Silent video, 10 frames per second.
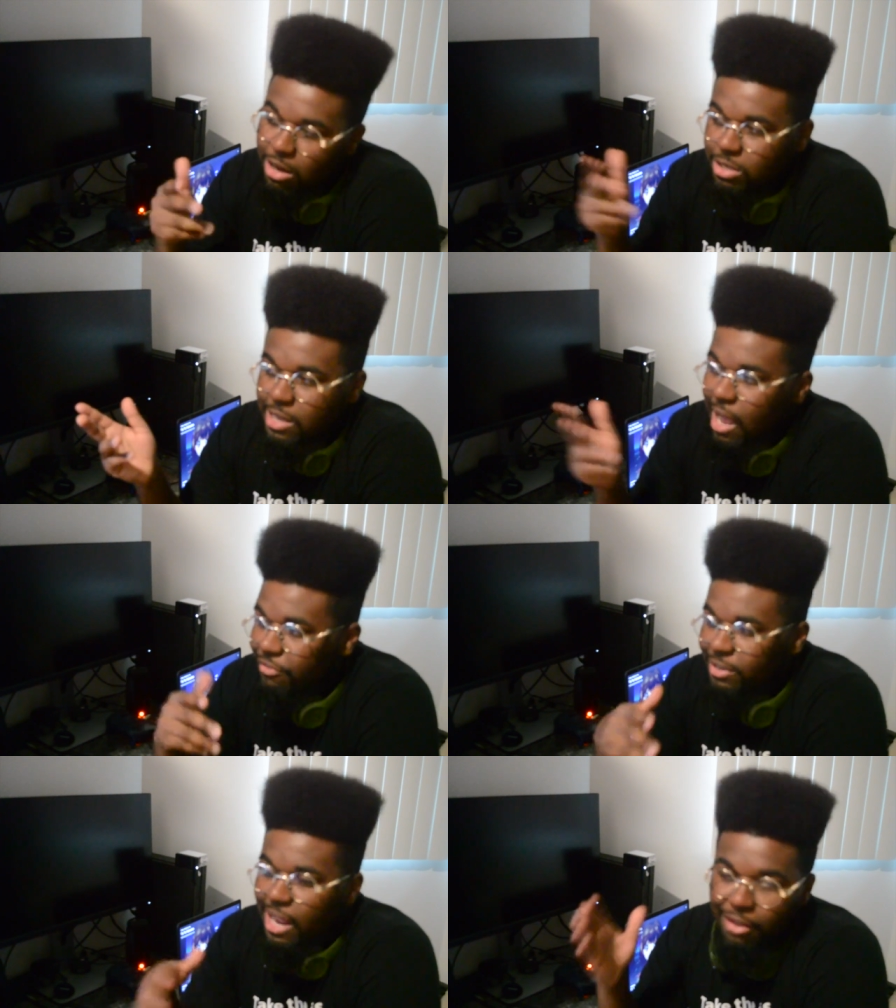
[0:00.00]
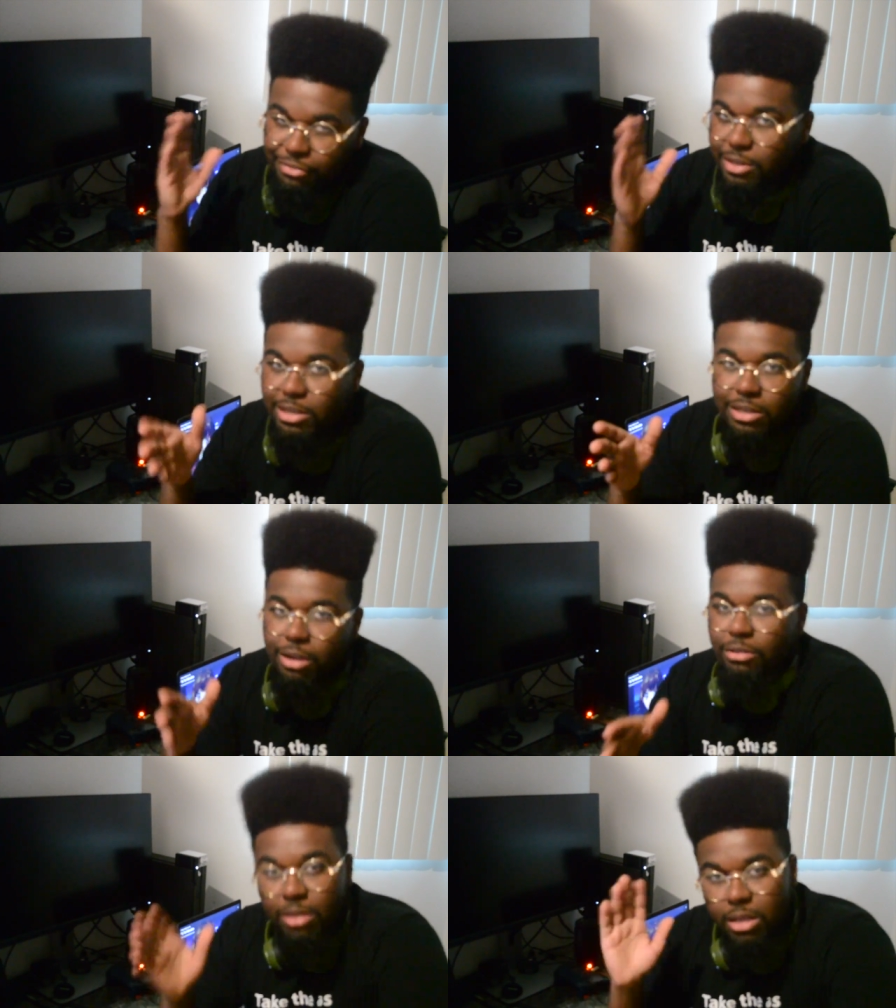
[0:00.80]
just half and half it, you
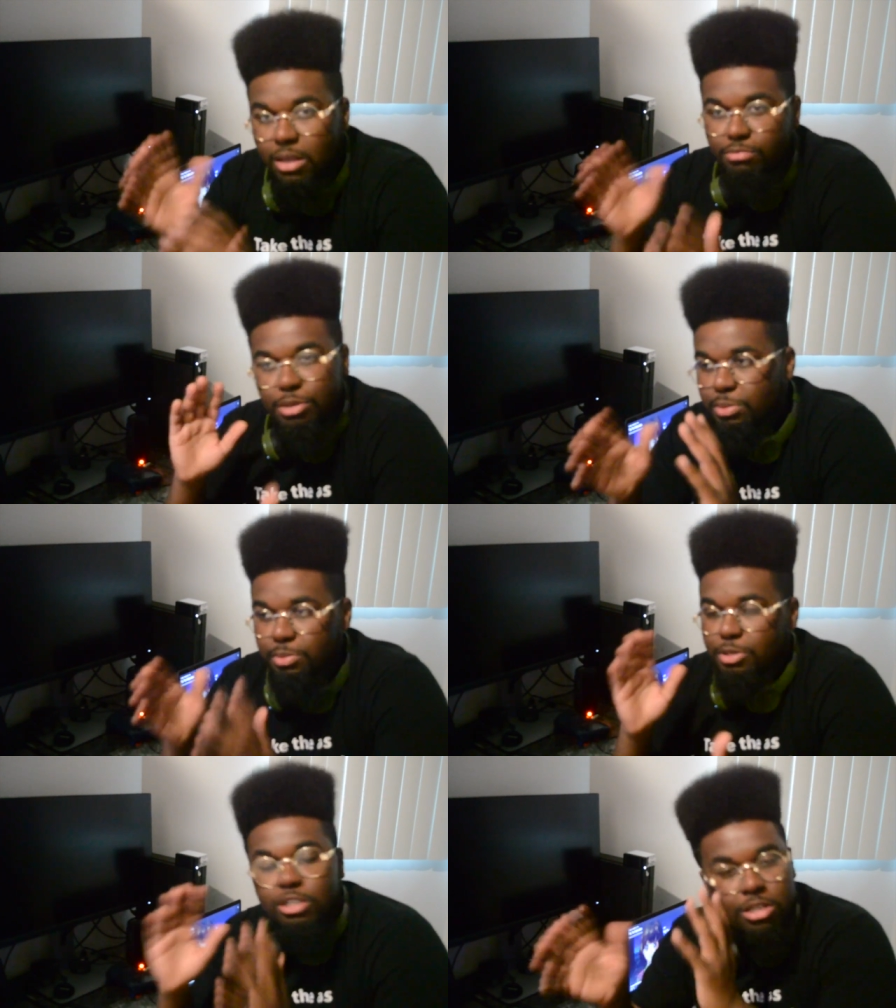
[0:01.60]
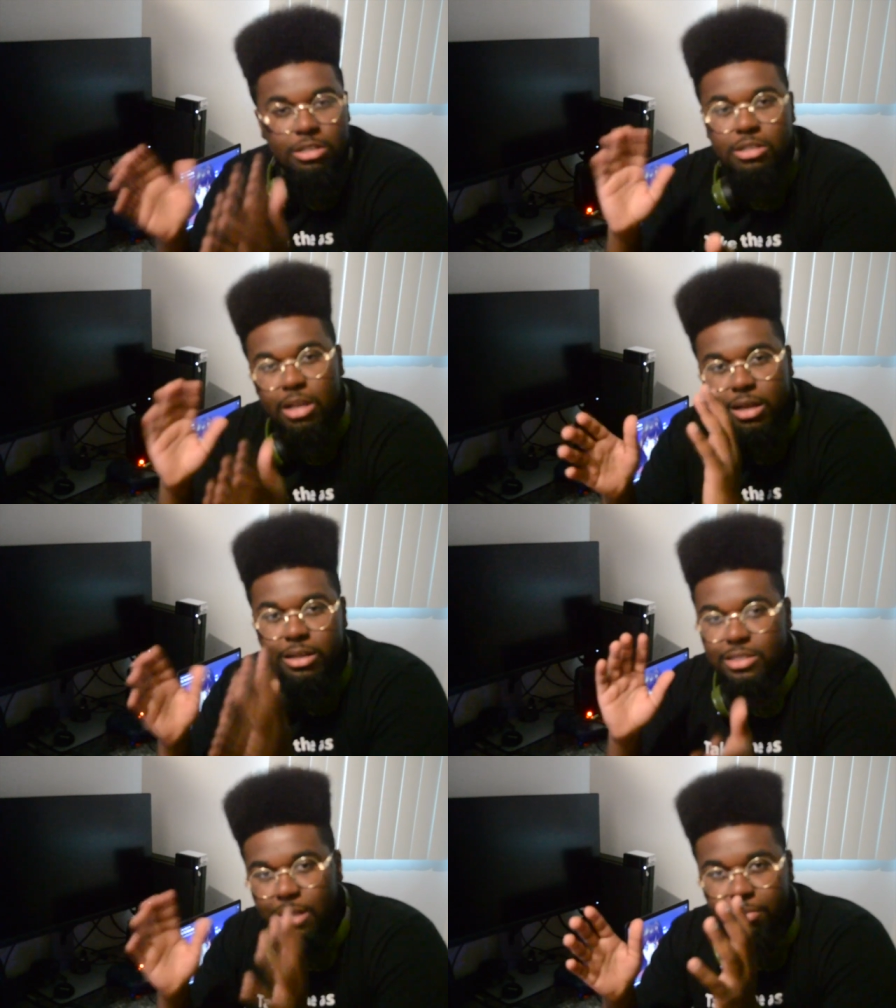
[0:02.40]
know,
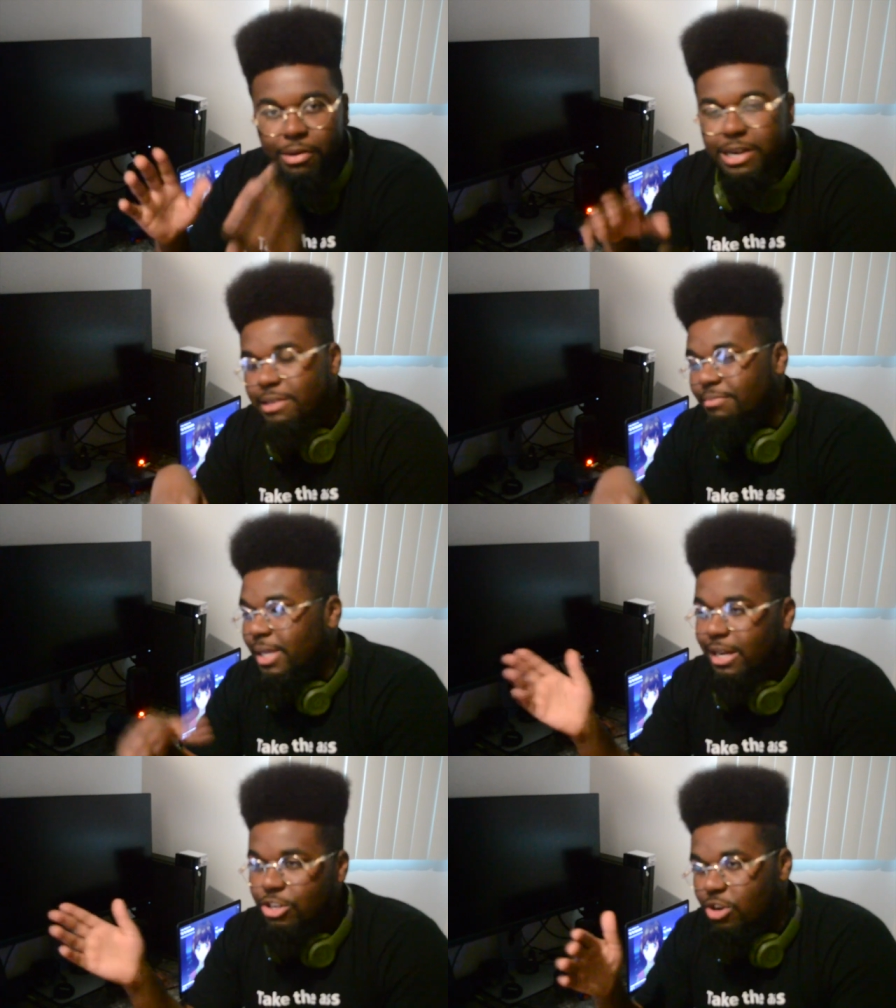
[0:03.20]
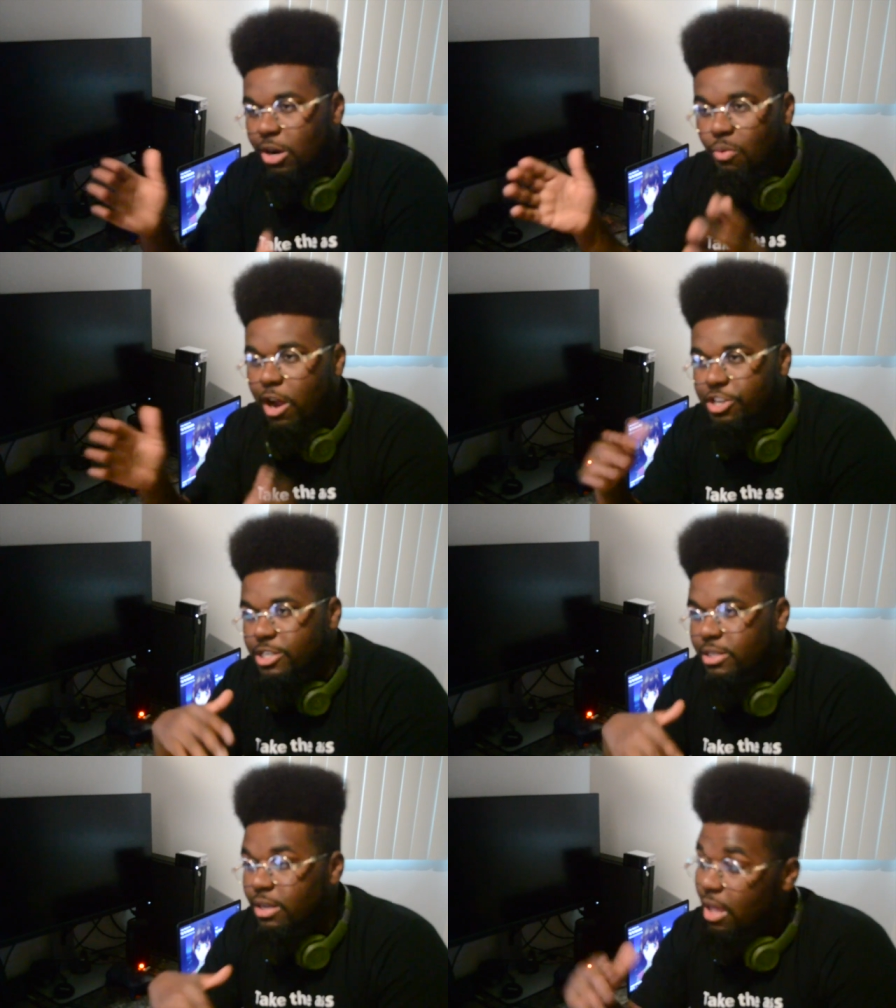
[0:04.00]
separate it and then try to watch
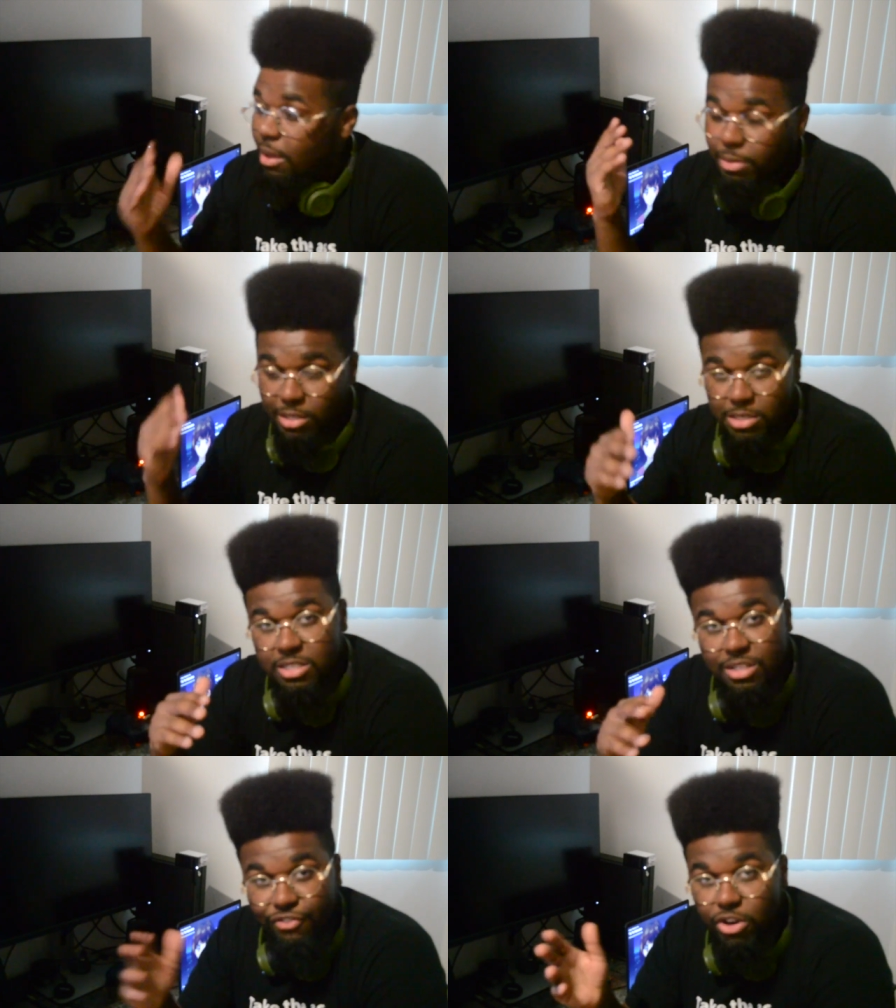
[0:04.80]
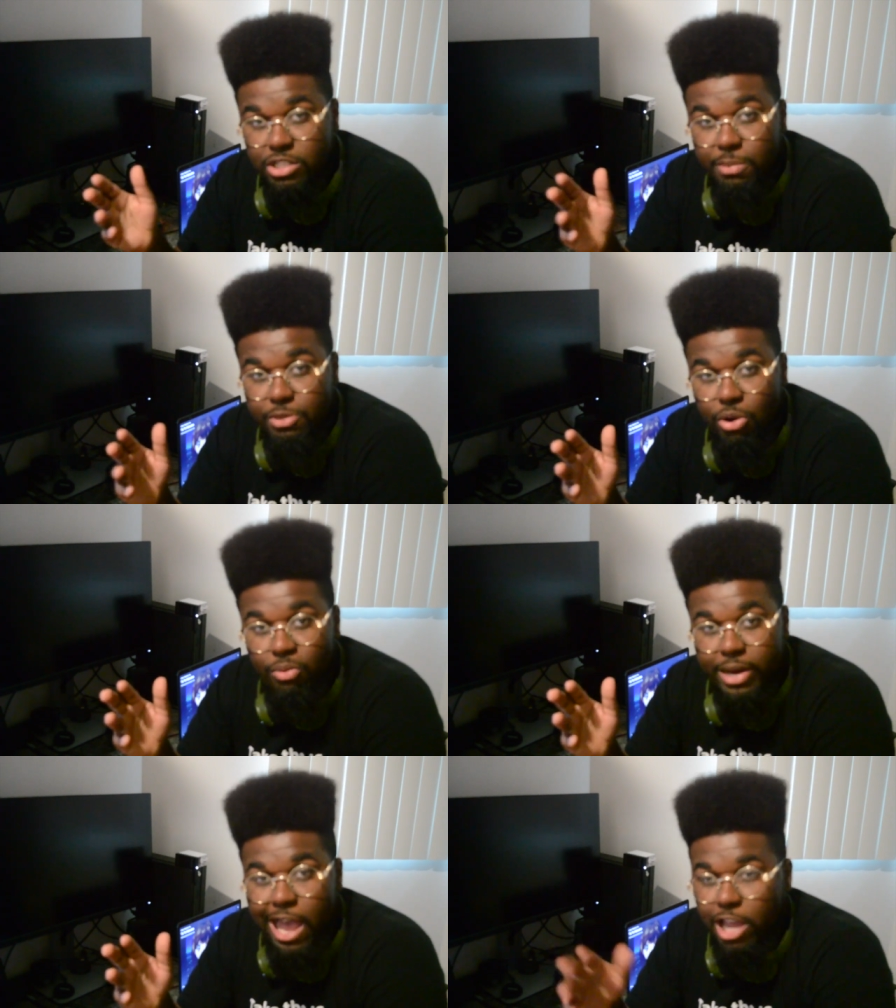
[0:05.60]
it. But this is the first episode
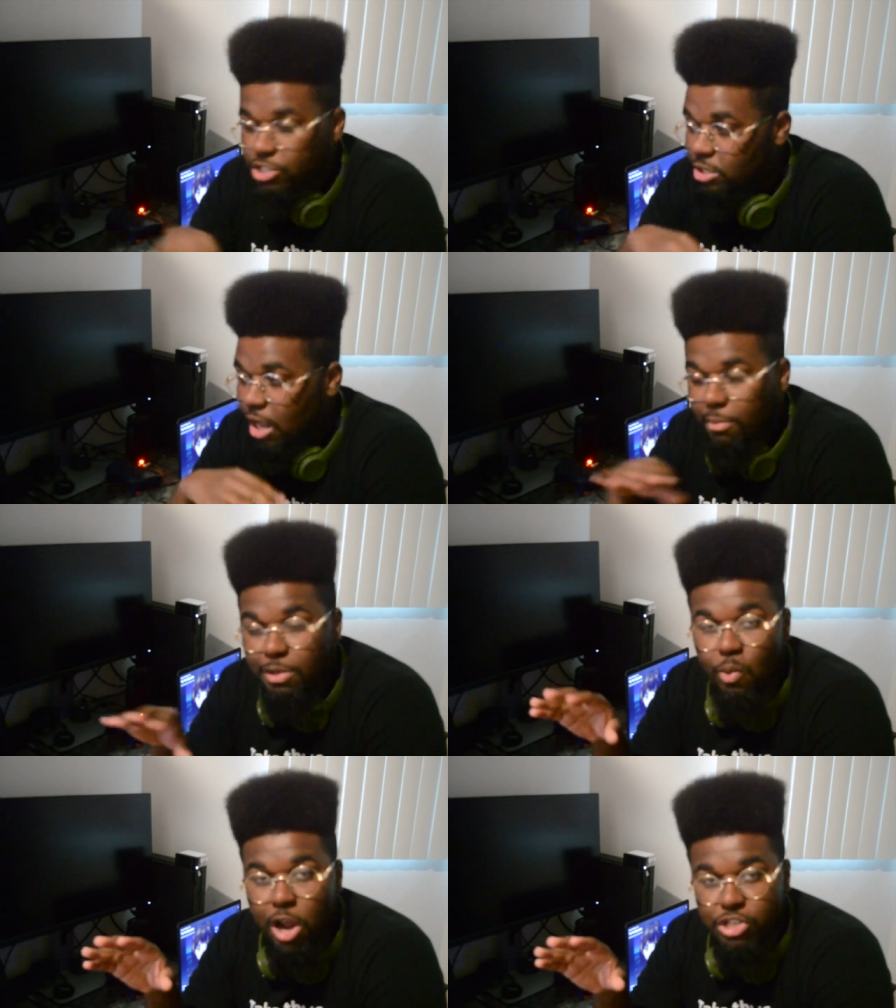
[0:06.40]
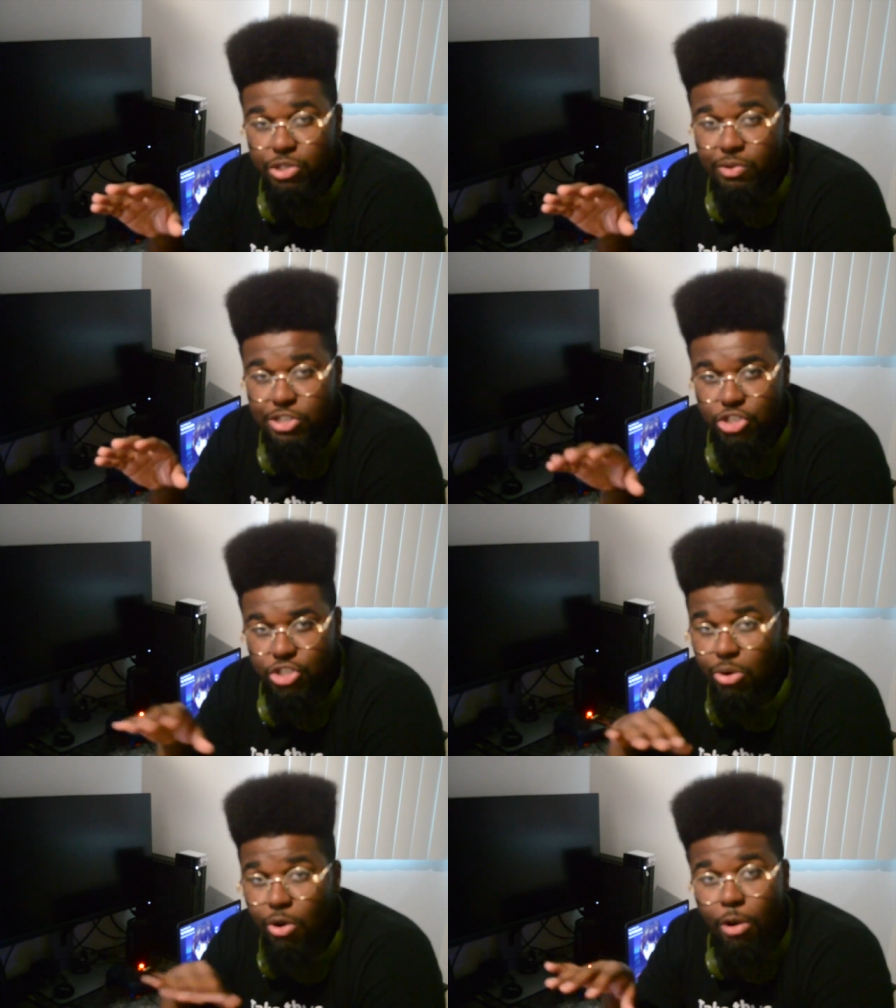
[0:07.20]
reaction. I'll be watching the rest of the
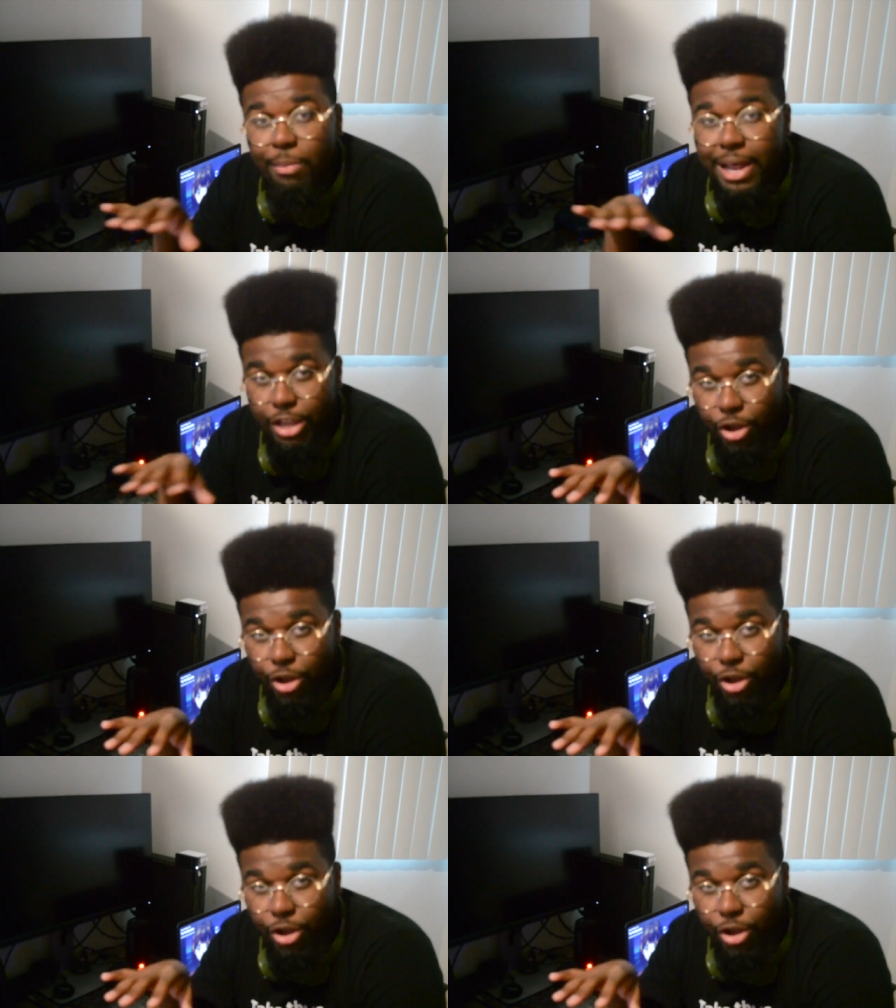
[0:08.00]
show on my